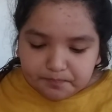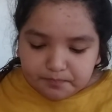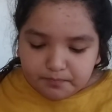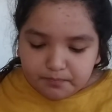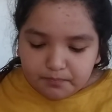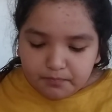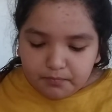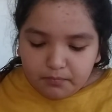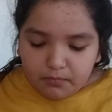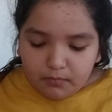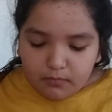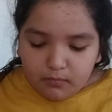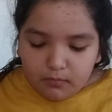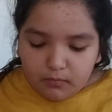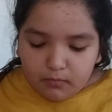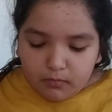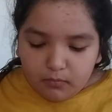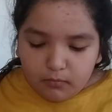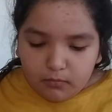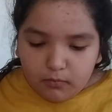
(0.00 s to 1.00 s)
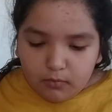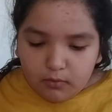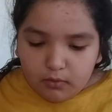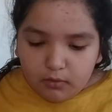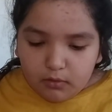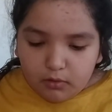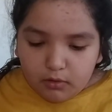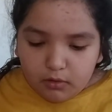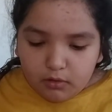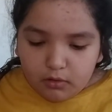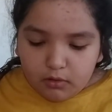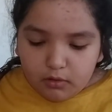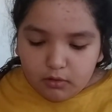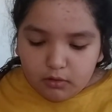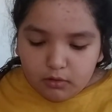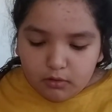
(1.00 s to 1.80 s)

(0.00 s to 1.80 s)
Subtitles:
(silence)